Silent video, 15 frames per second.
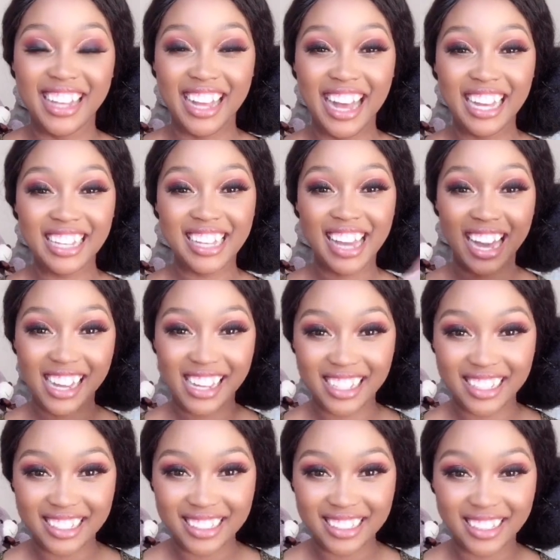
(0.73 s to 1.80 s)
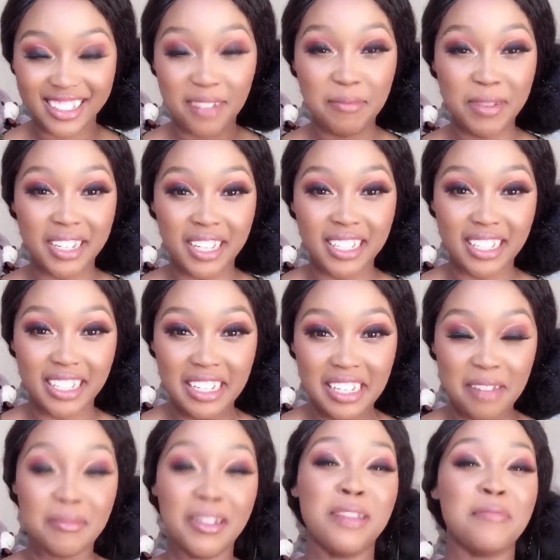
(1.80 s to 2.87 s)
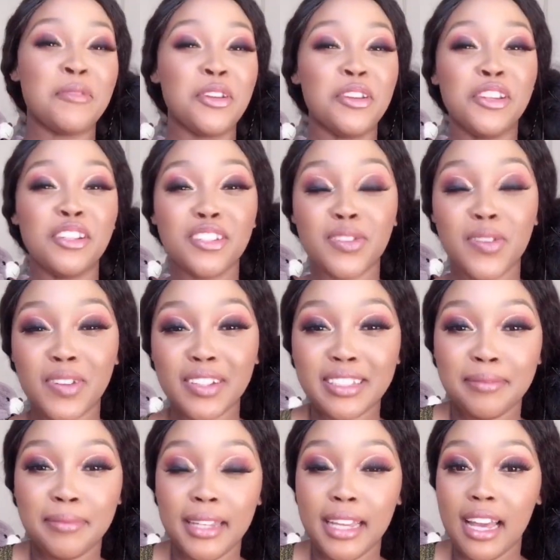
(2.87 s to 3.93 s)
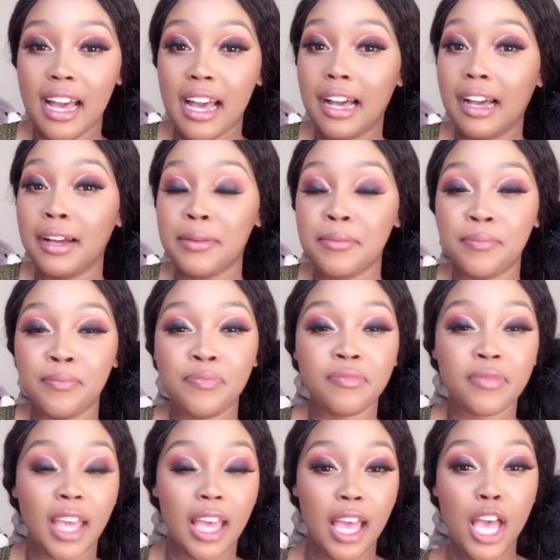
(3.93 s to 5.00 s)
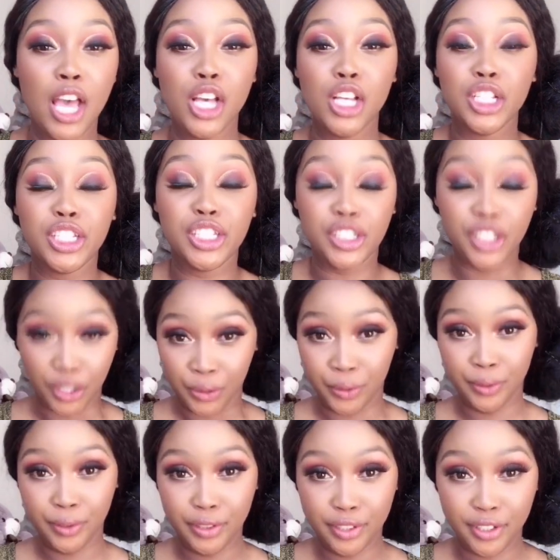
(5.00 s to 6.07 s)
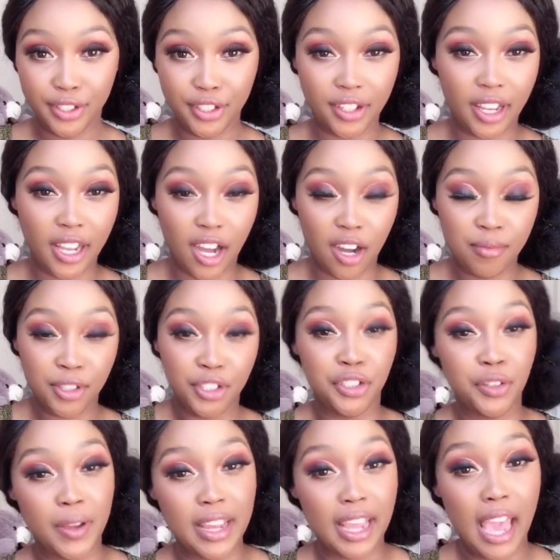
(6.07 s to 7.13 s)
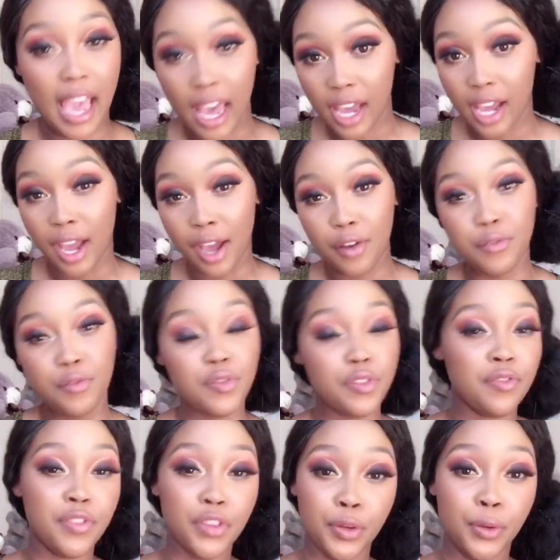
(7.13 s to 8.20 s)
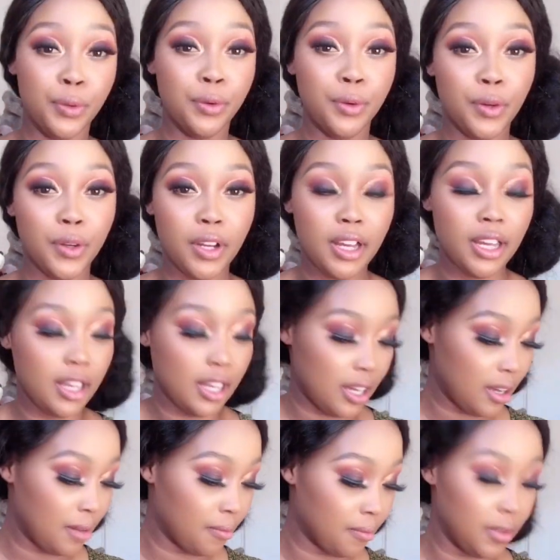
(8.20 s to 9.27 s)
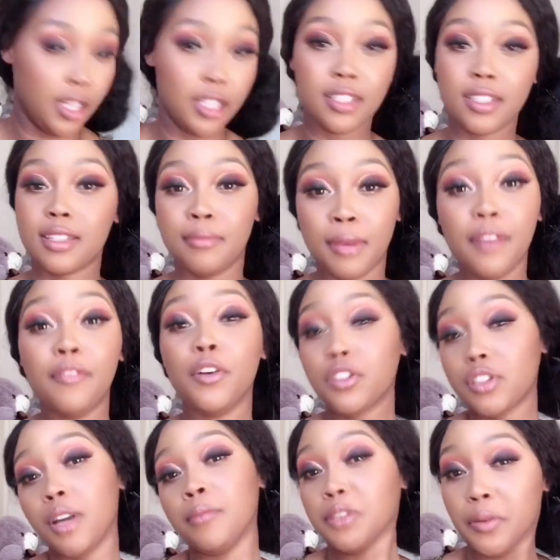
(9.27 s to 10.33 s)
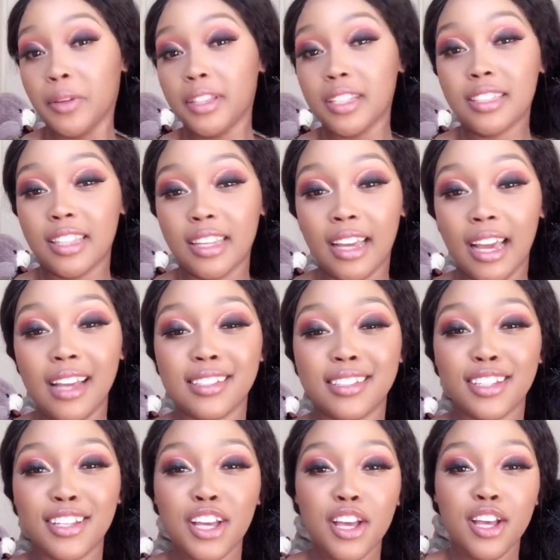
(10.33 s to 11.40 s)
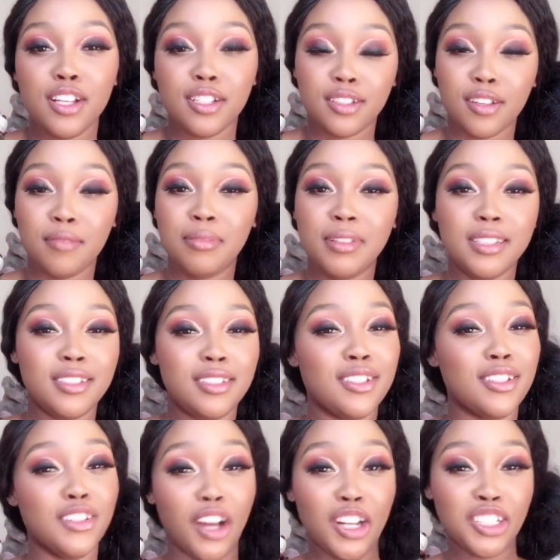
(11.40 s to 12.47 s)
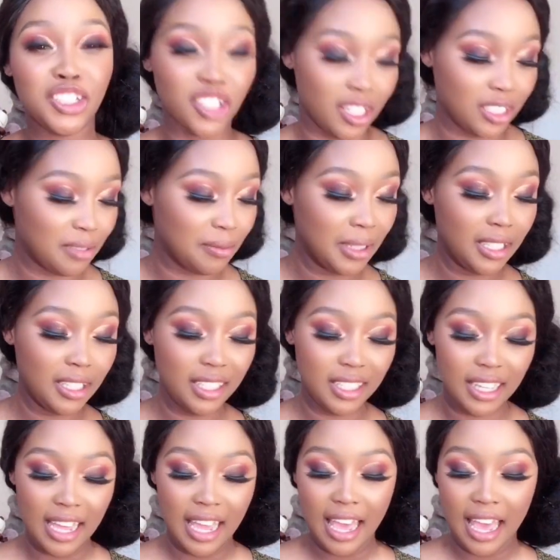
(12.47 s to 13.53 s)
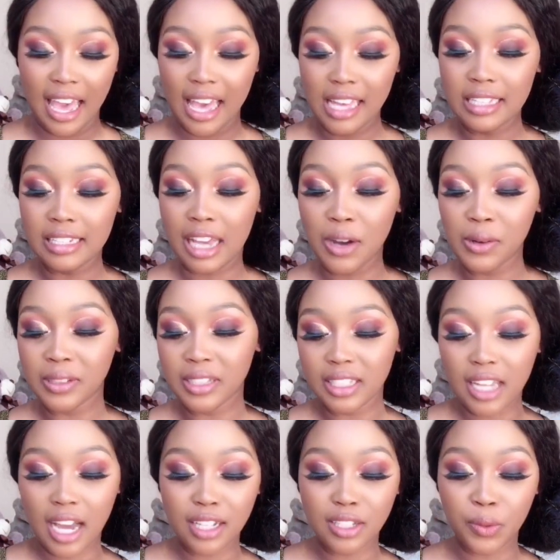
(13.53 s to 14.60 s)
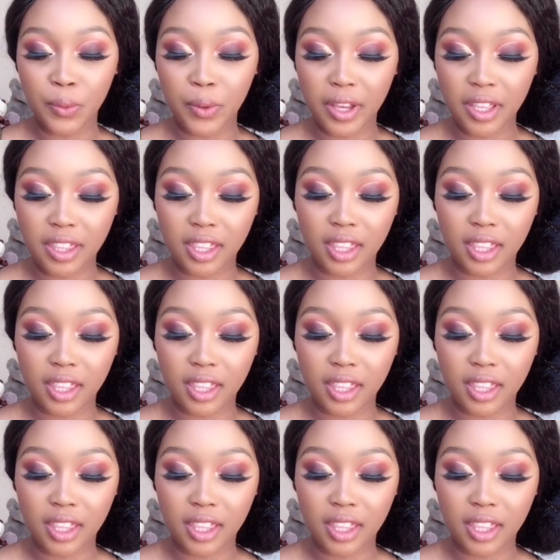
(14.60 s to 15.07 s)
Hi guys, sanibonani, igama lami Nelisiwe Sibiya. So today I'll be doing hair review. It's my first time doing this thing, guys, so please do not judge me. And I will start with